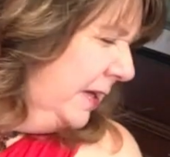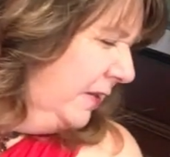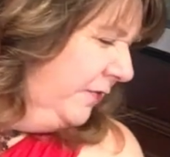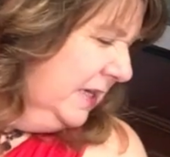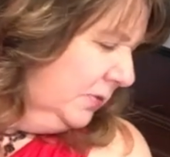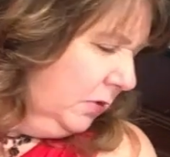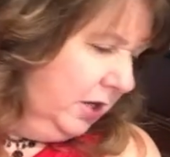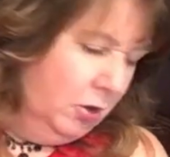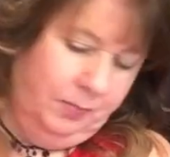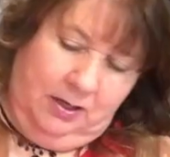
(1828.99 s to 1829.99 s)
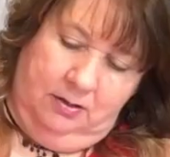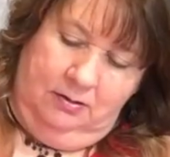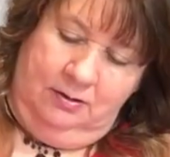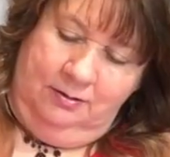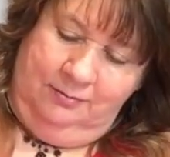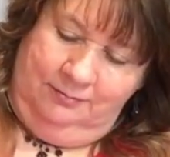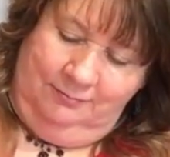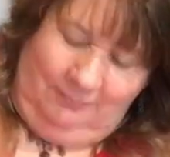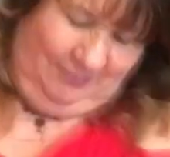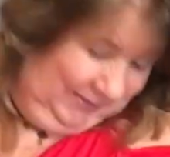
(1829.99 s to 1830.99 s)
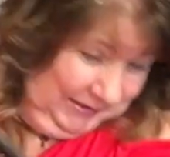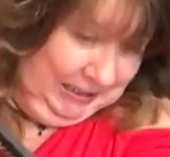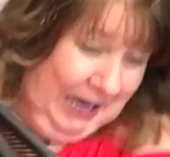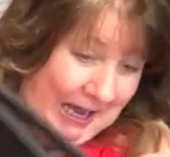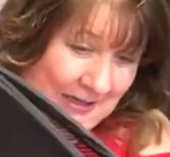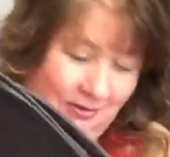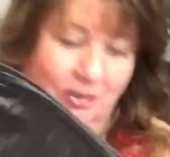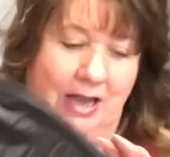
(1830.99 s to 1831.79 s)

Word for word: me in the face when I open it. Look